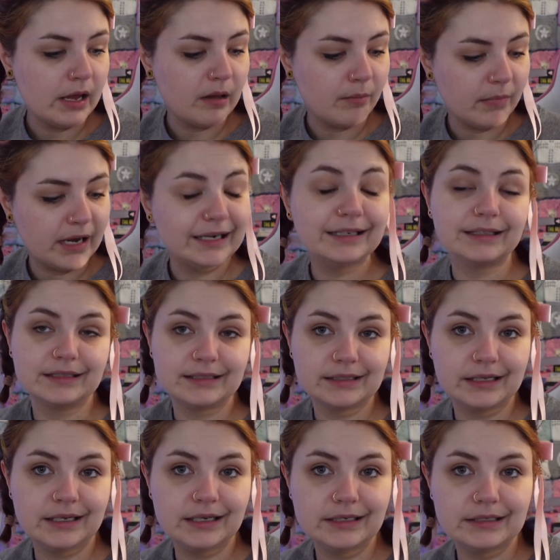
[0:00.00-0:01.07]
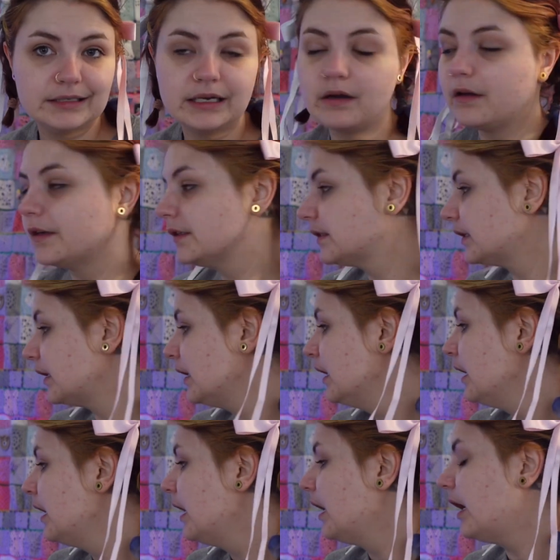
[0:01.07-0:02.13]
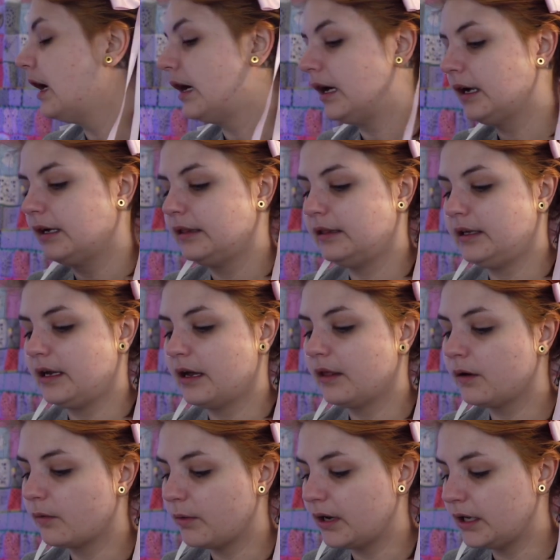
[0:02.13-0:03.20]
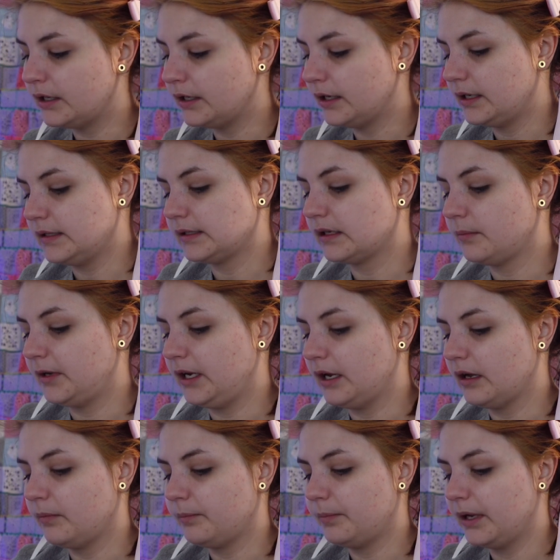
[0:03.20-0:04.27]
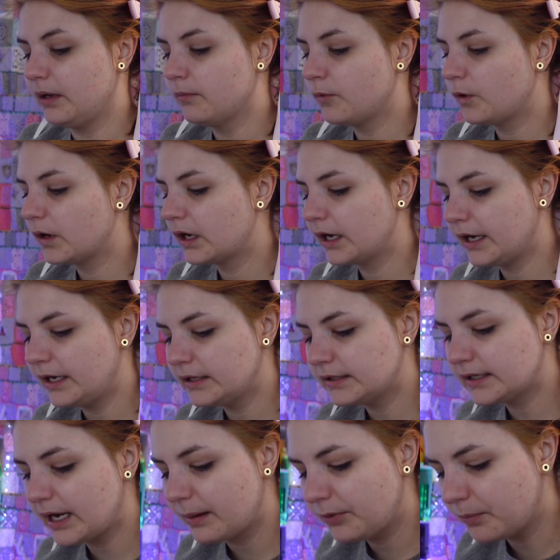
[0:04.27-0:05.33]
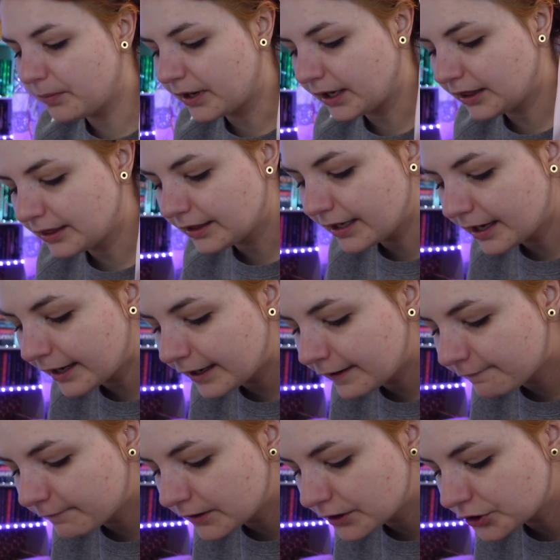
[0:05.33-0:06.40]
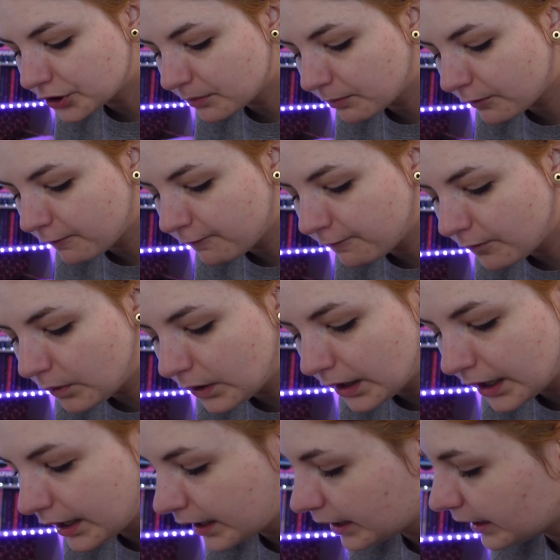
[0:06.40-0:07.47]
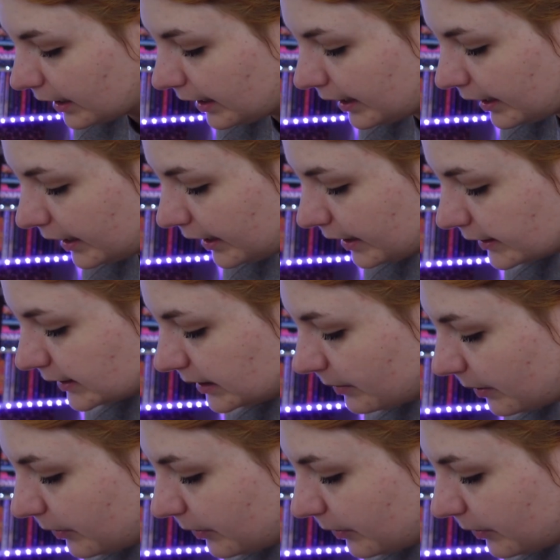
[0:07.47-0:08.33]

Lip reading: mindlessly easy, honestly. The other one is going to be a bit more in-depth, but I think I can finish it before I see my